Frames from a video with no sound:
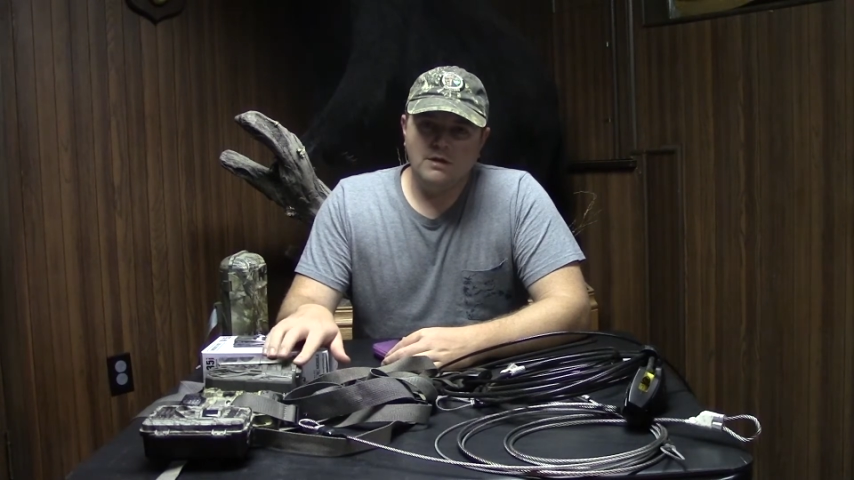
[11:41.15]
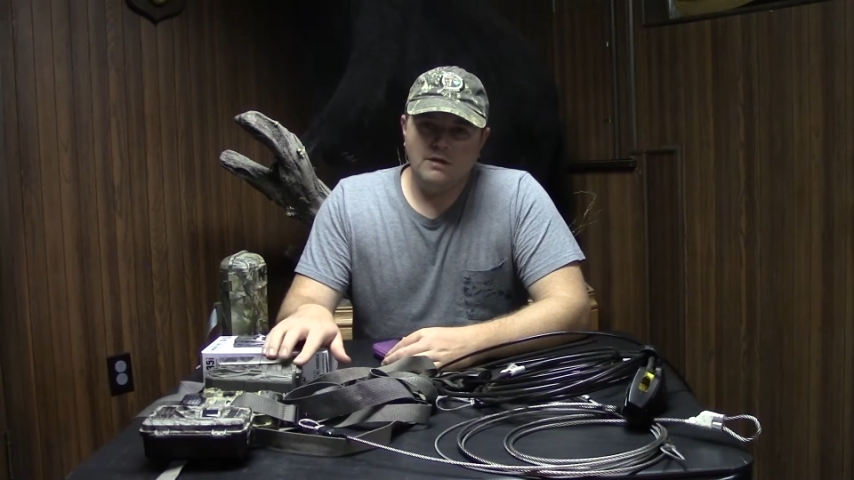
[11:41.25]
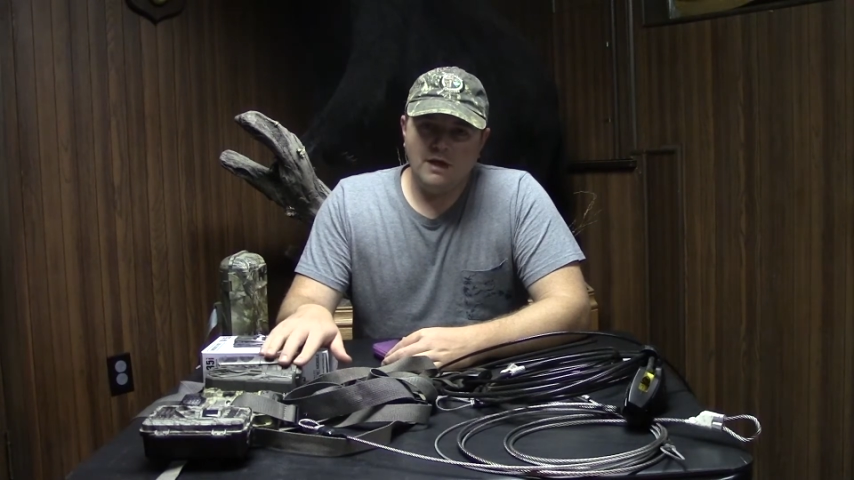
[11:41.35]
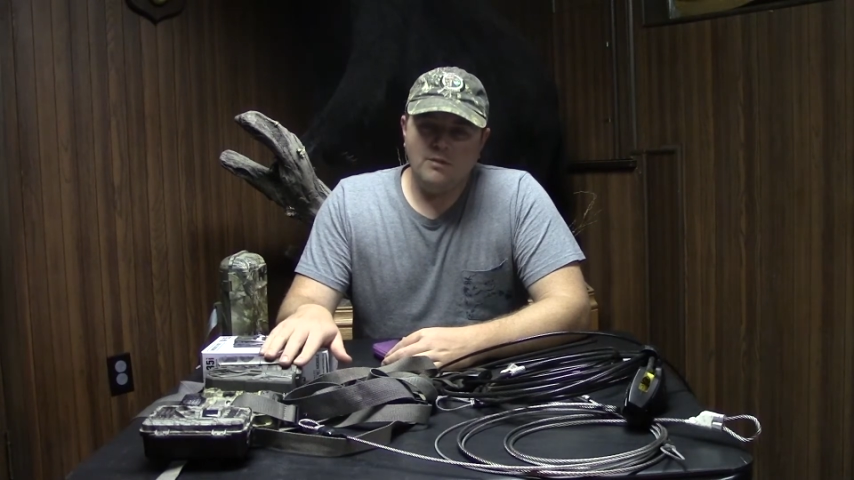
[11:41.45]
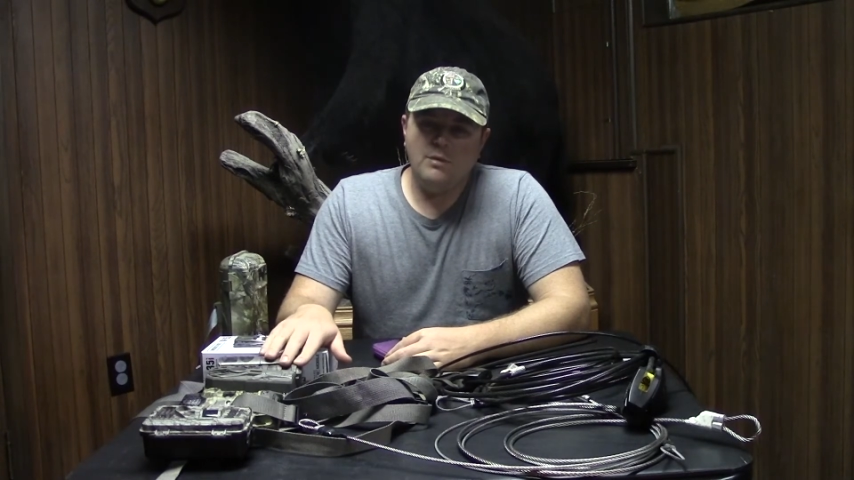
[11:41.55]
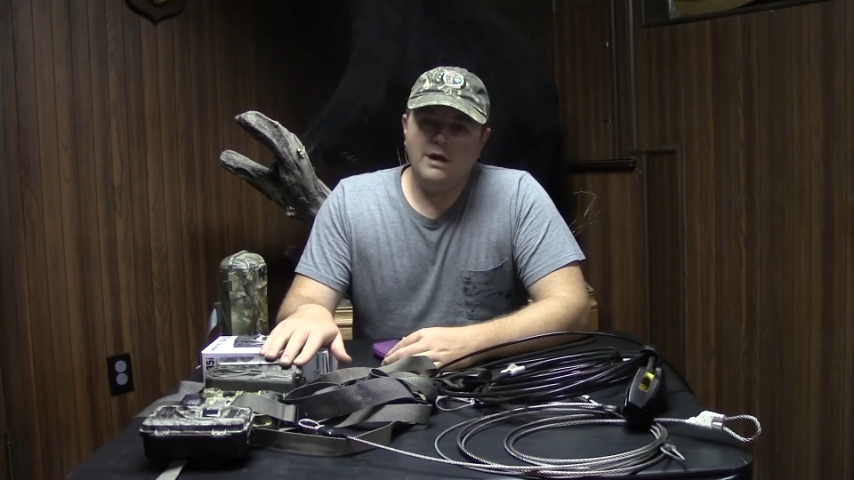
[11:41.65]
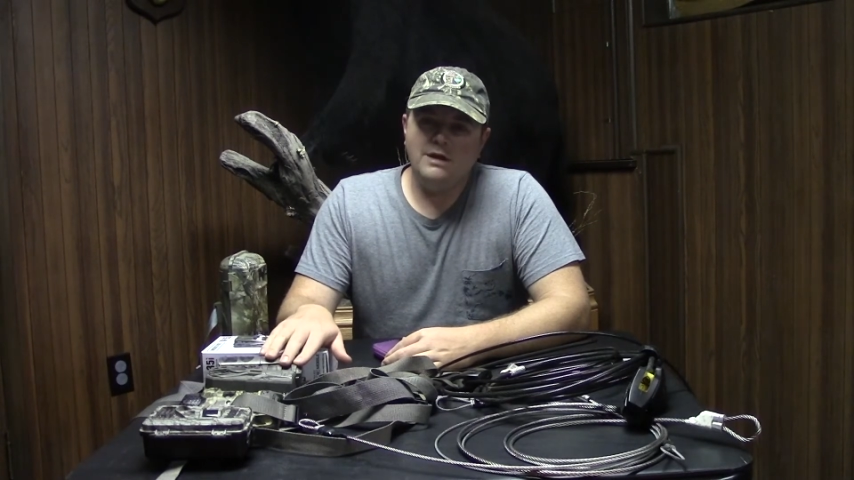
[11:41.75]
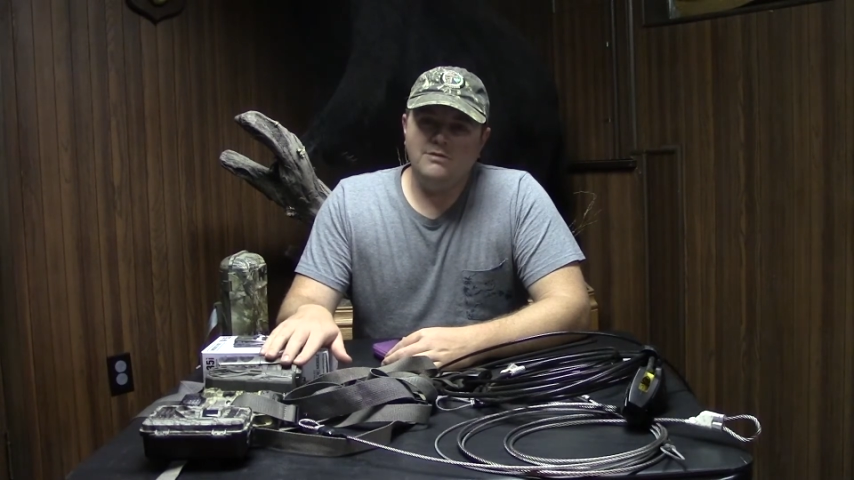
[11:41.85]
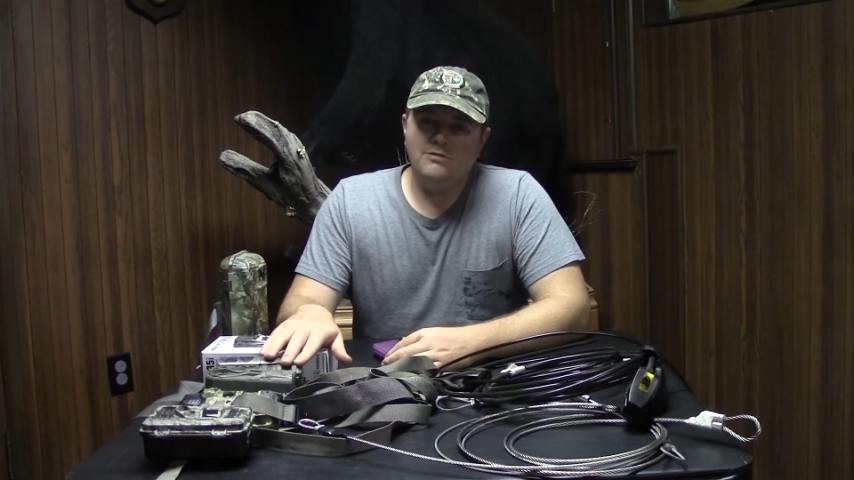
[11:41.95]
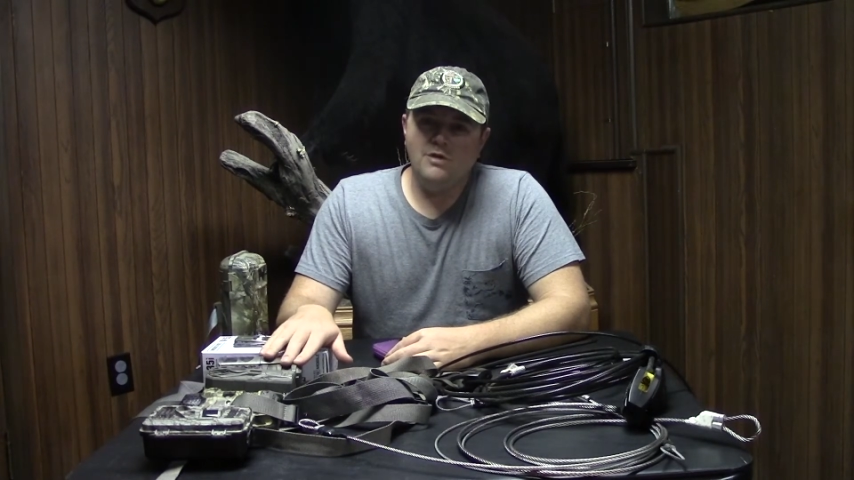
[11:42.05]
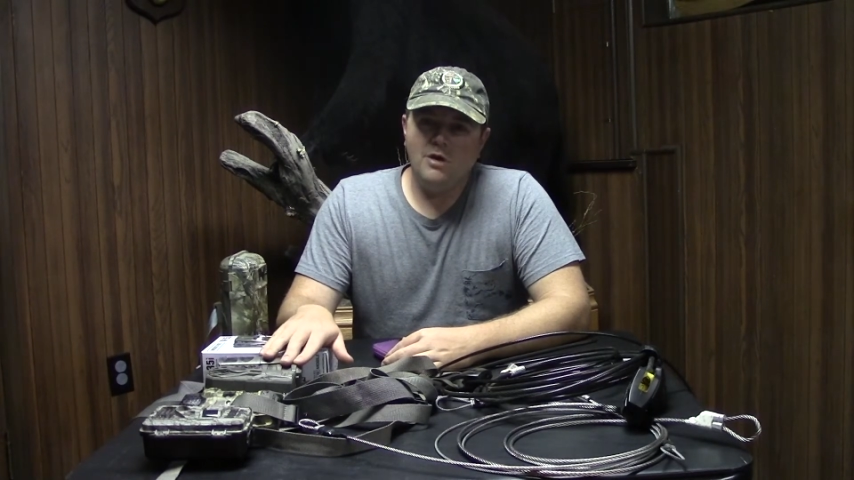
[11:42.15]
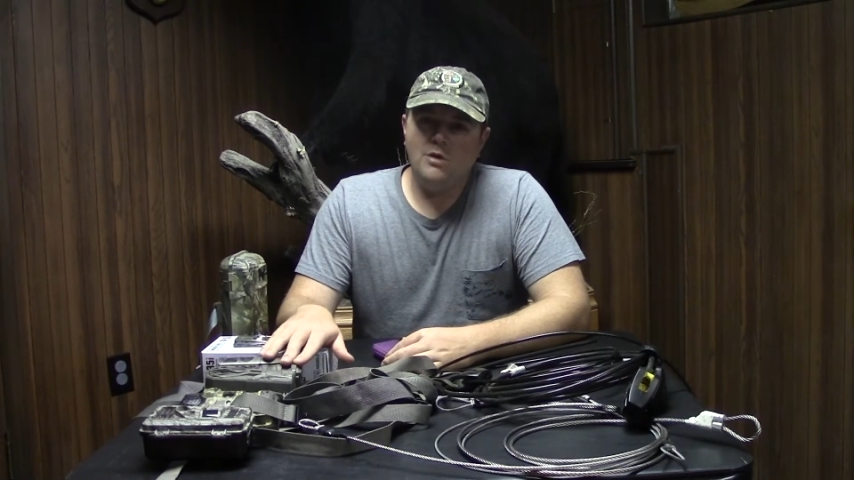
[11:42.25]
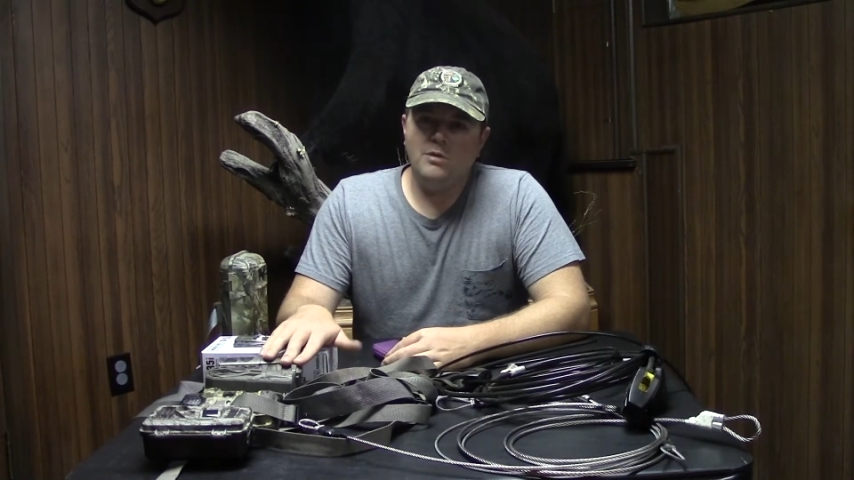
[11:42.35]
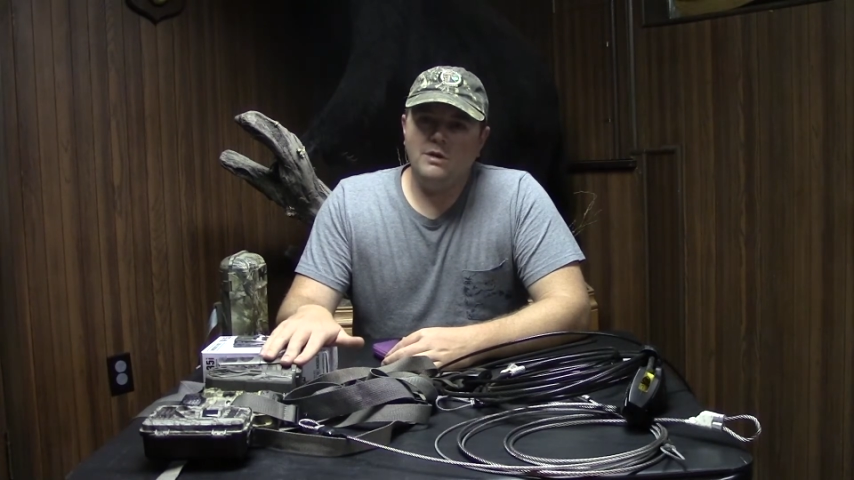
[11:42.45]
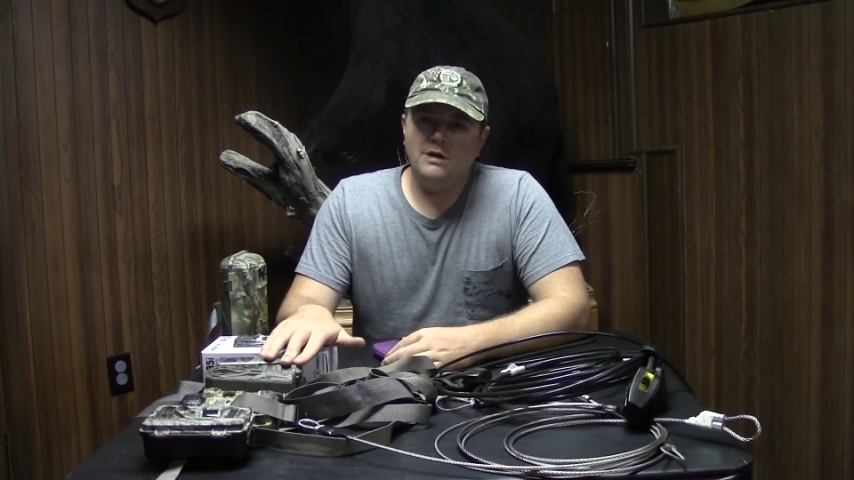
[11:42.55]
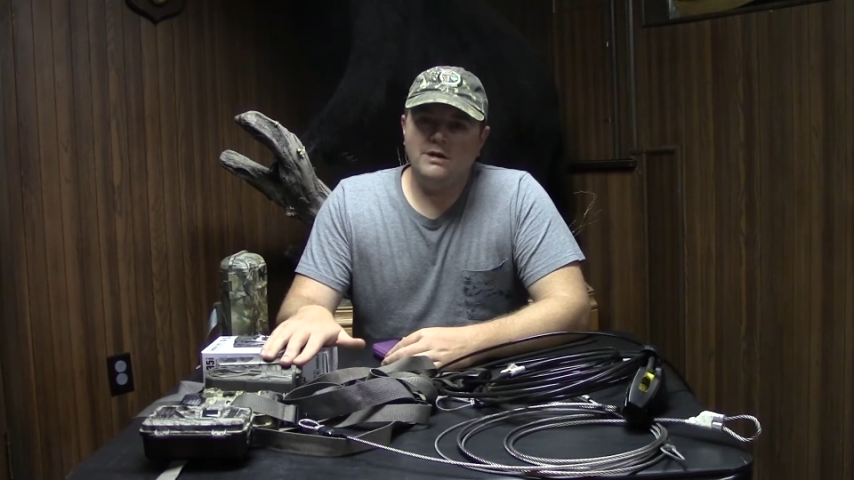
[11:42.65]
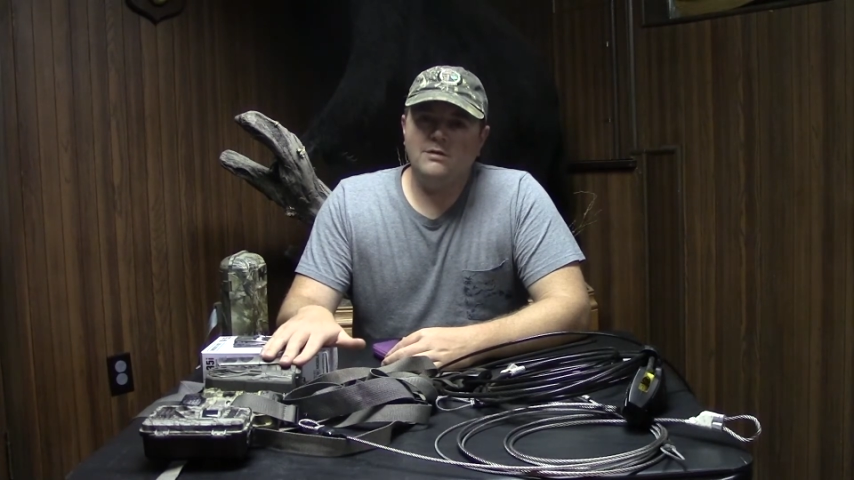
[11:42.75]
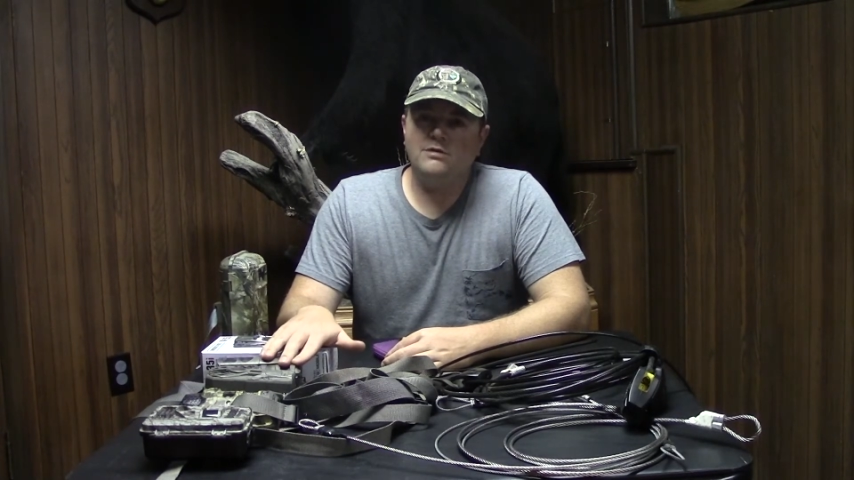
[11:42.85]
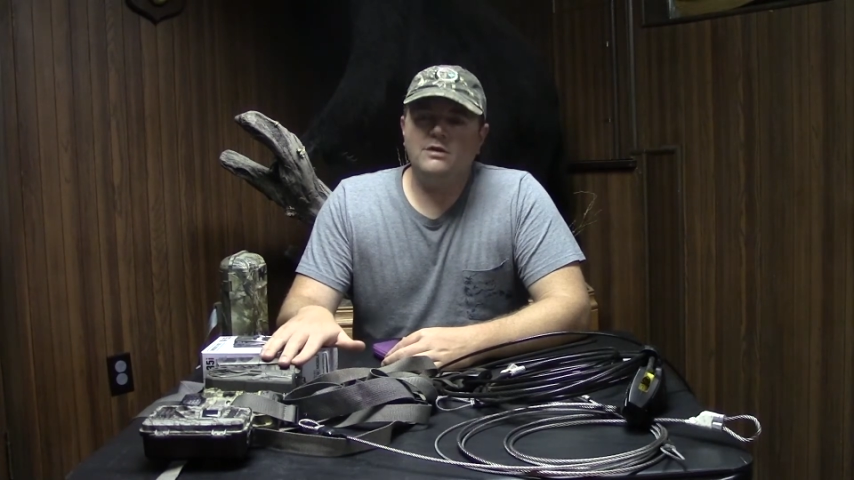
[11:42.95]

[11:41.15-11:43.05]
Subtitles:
That way you know when a deer's